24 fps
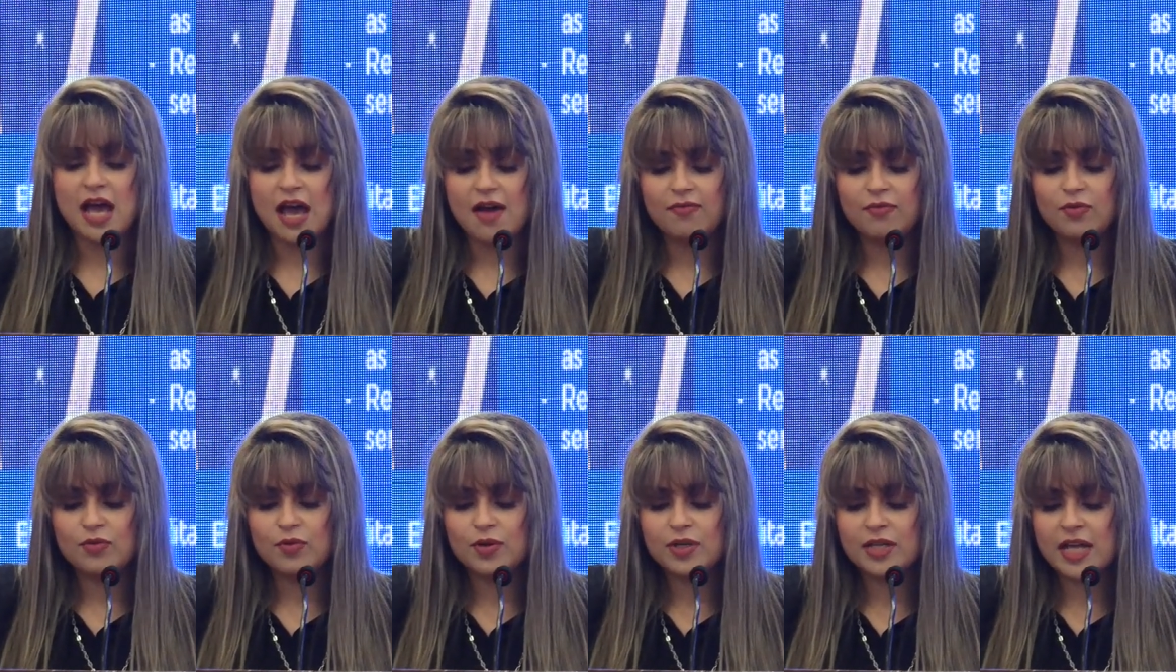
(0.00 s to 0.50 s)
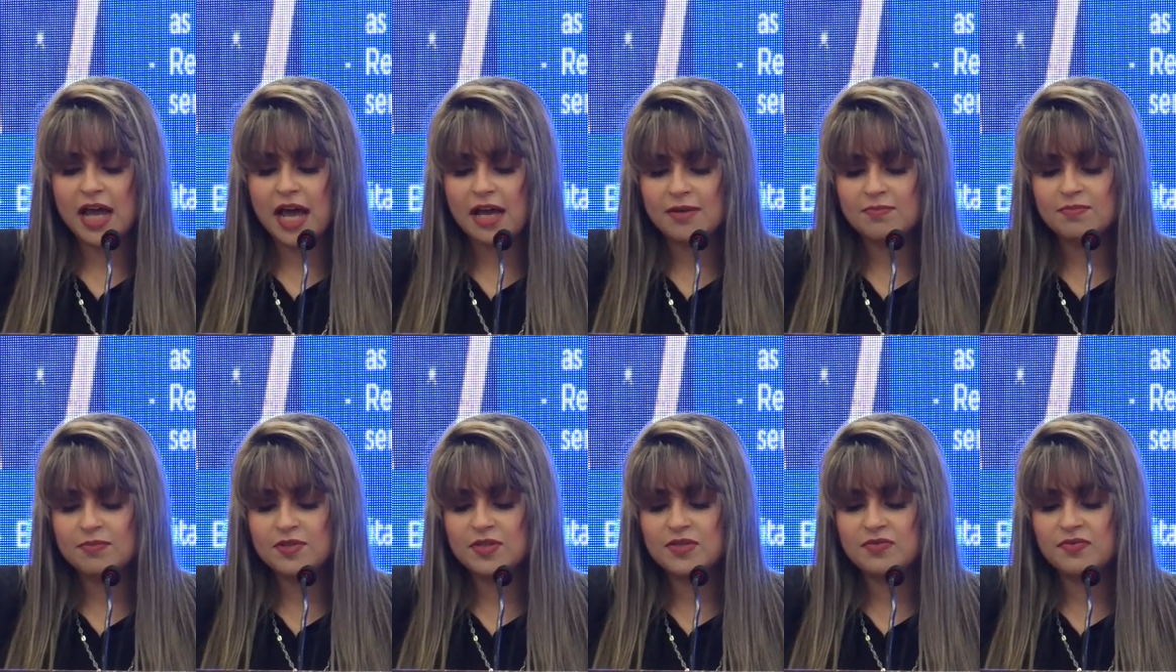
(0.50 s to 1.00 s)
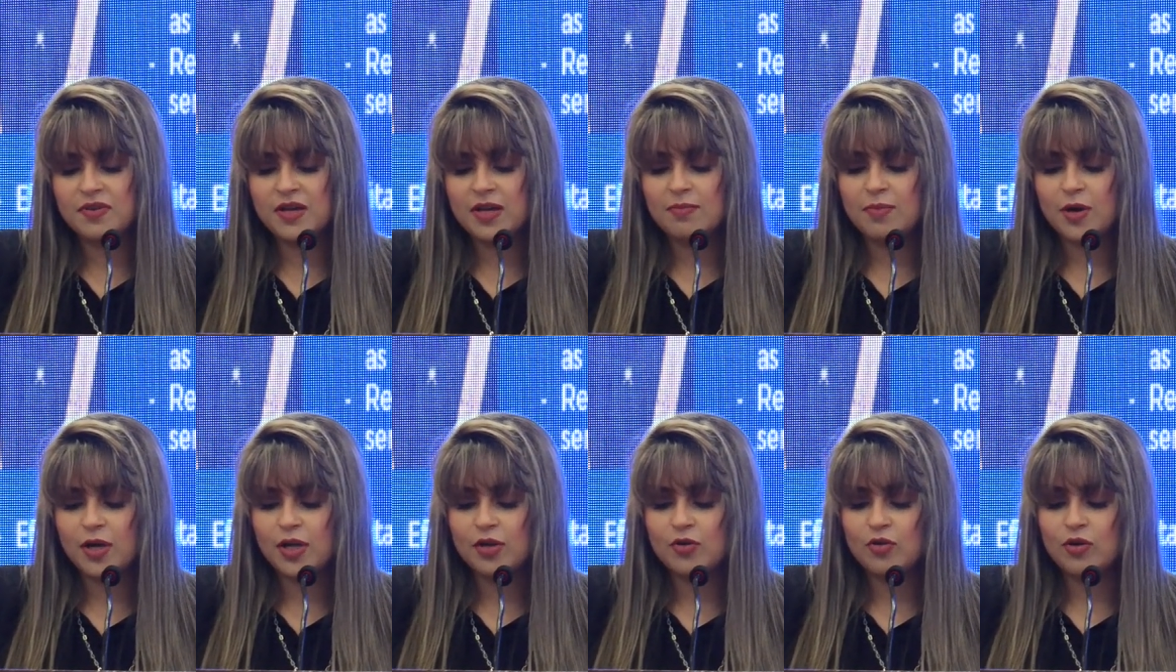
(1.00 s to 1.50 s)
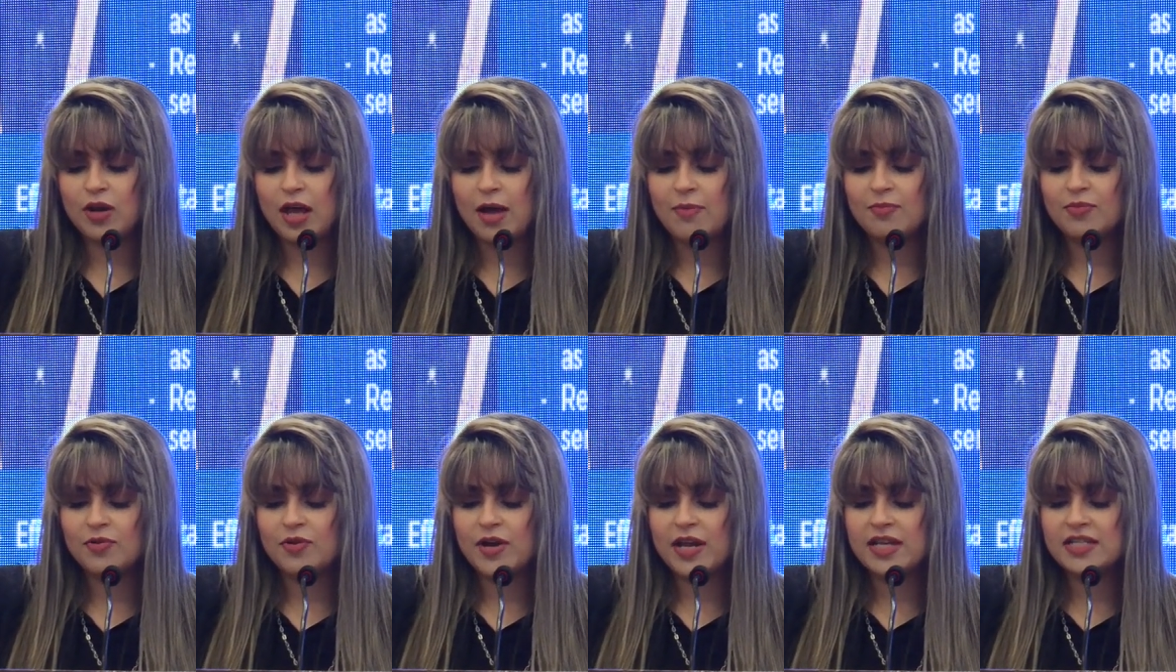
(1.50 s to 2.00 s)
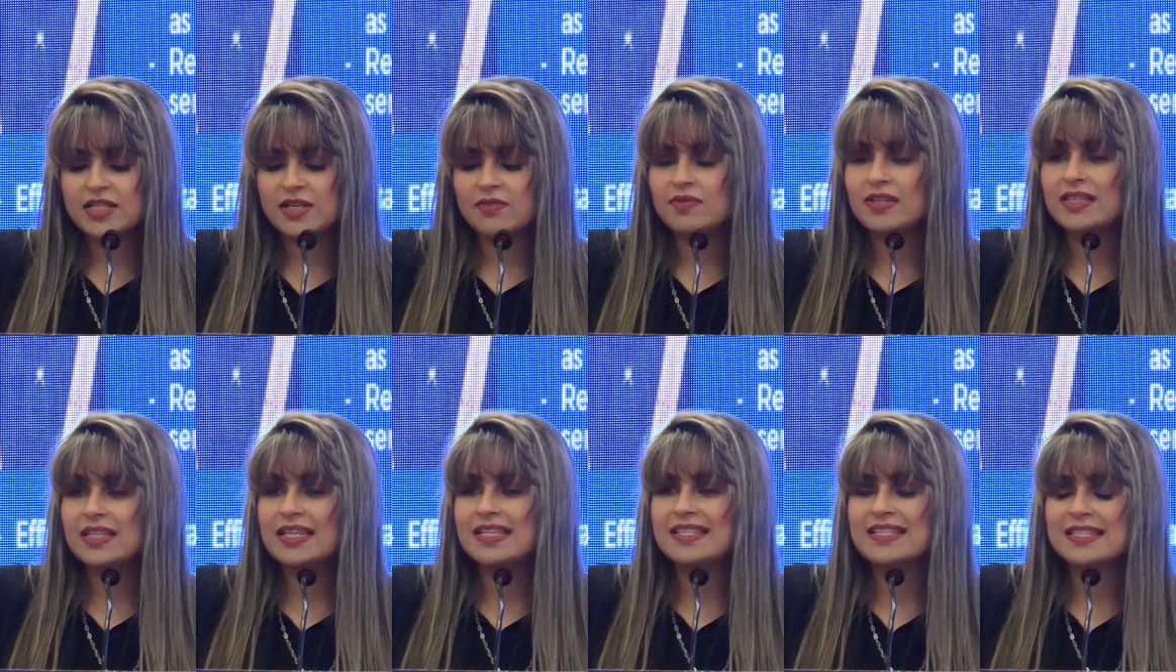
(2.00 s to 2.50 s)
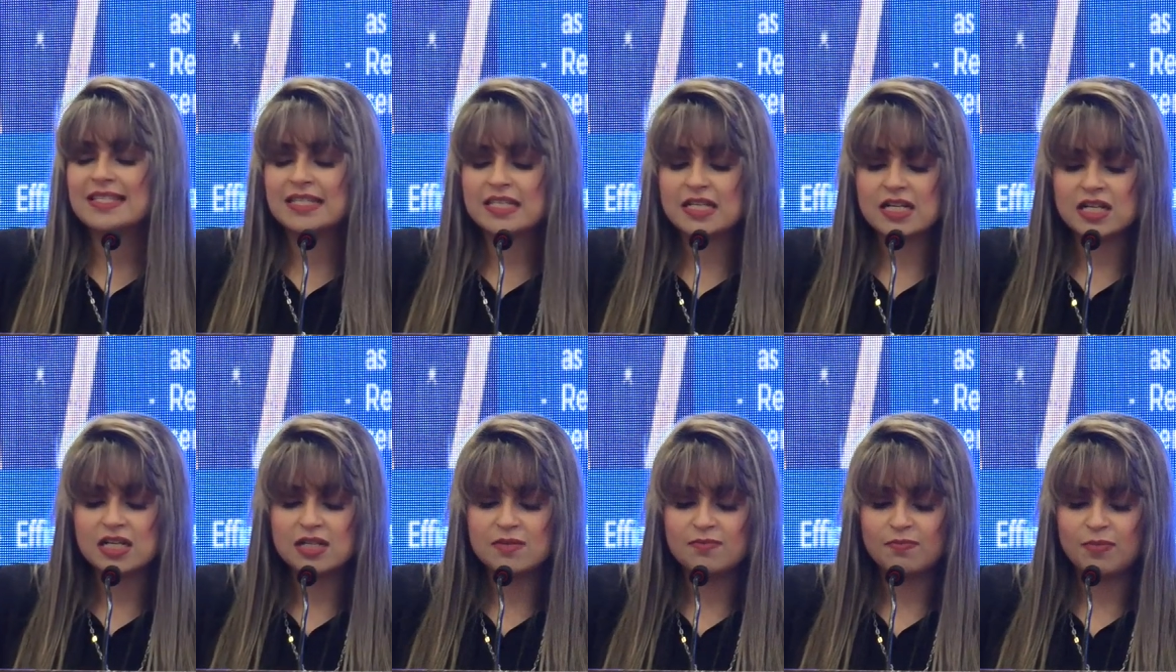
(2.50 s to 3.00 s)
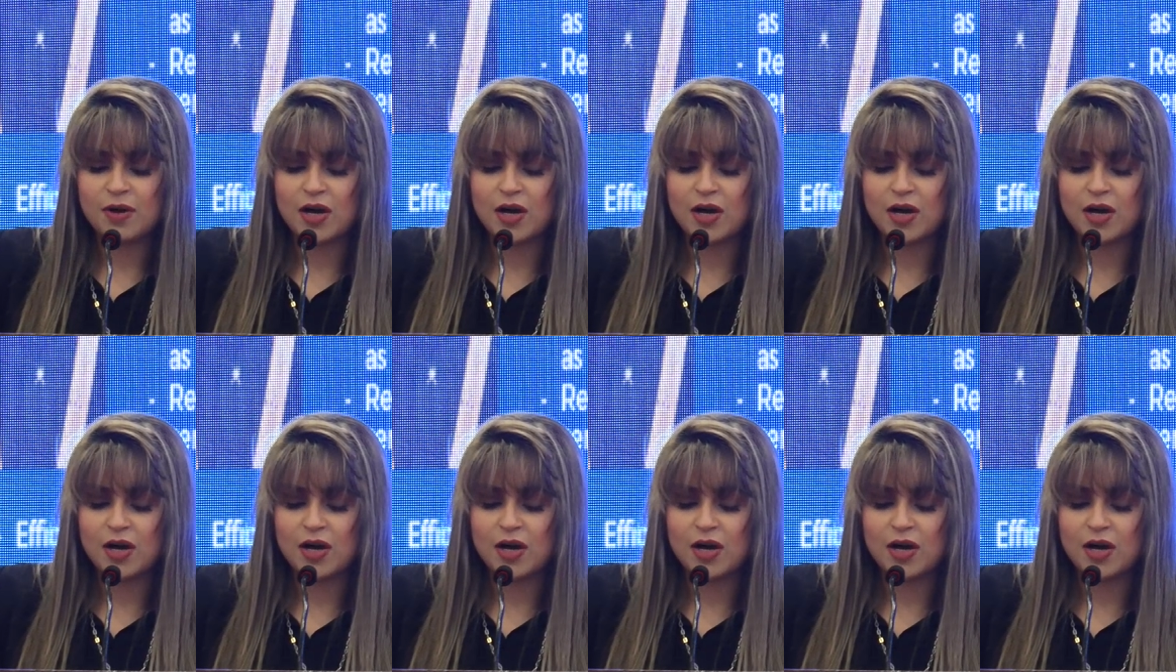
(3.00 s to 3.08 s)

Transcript: affluent atmosphere by collaborating with concerned